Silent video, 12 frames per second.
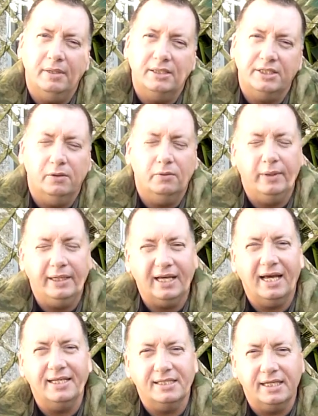until week
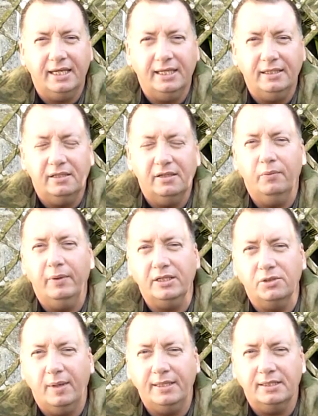18, week
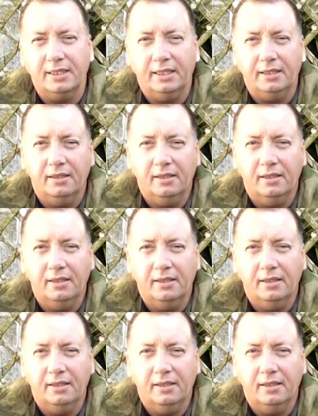20.